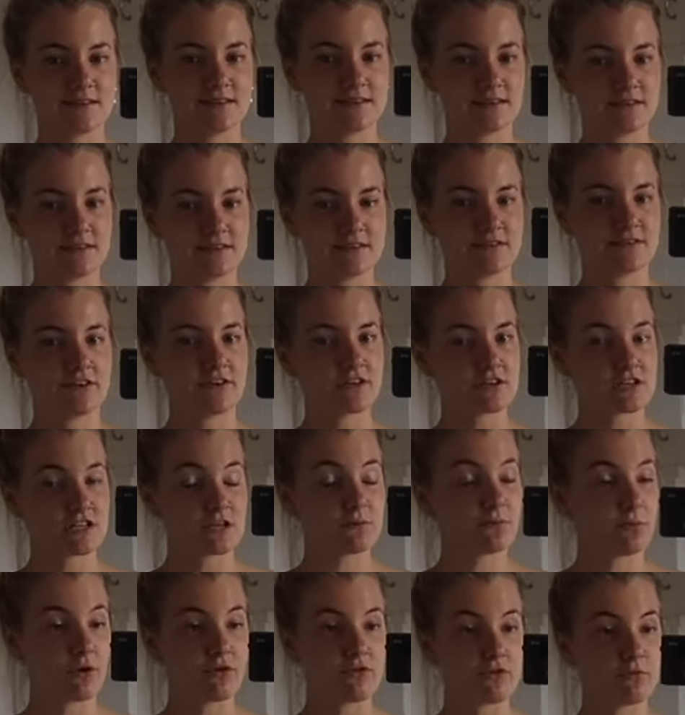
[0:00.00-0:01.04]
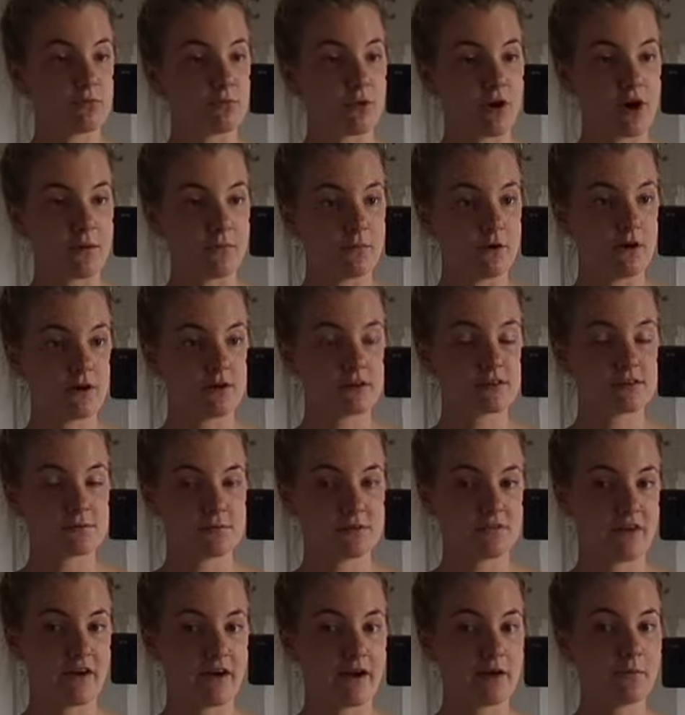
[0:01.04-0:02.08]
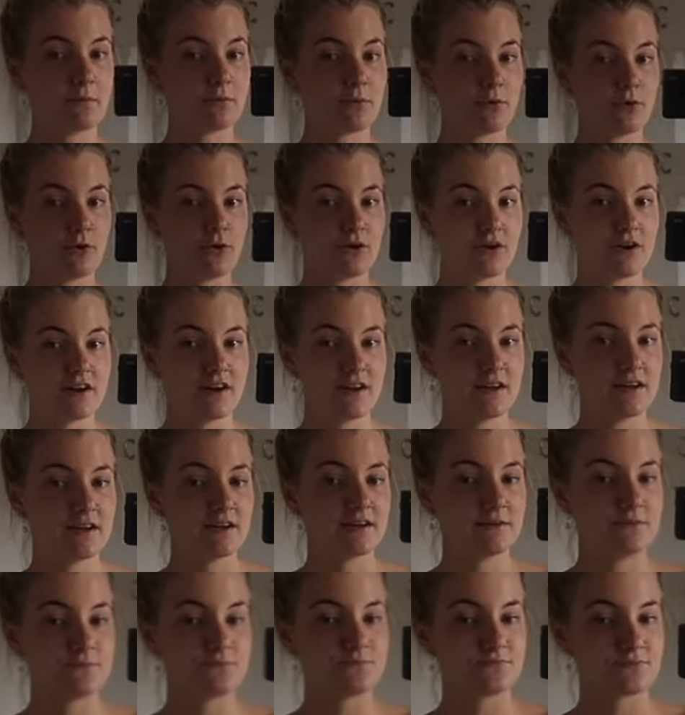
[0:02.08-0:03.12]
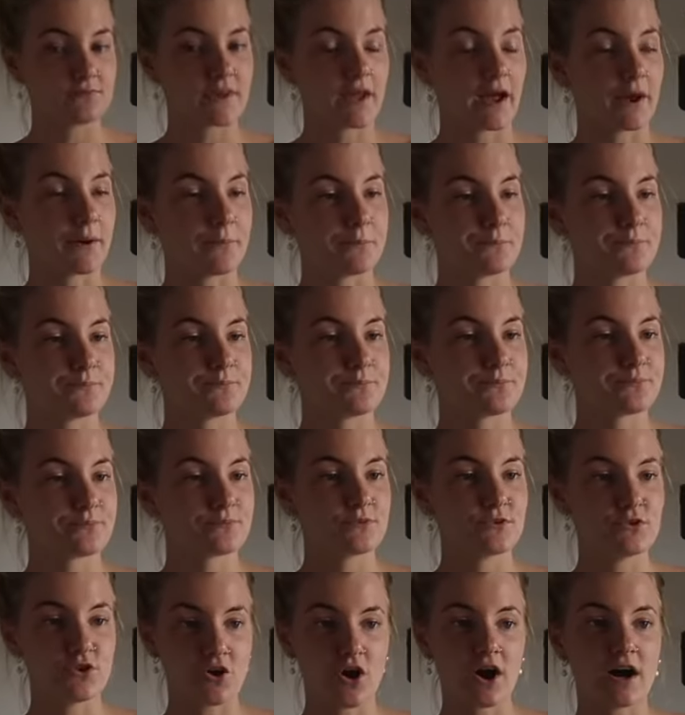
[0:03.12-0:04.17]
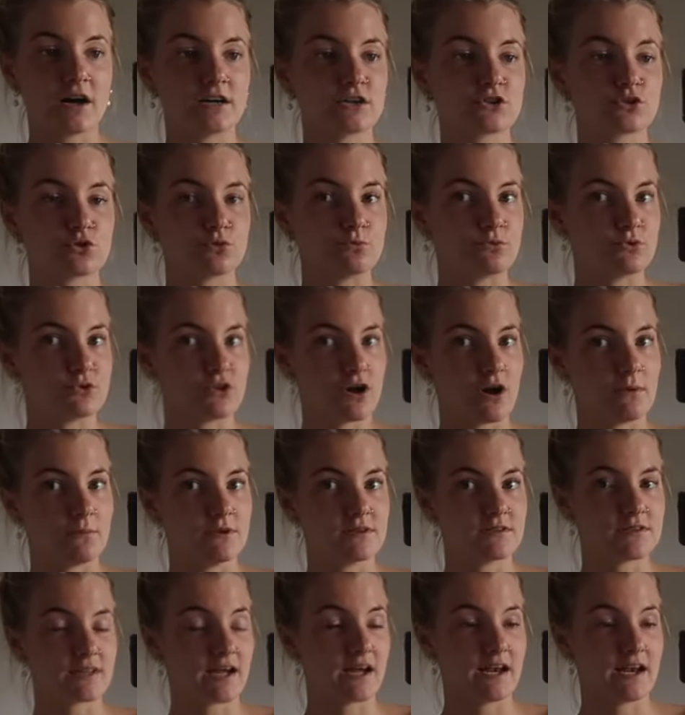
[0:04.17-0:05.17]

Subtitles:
They're actually both from Primark, to be fair, but yeah, not actual pajamas.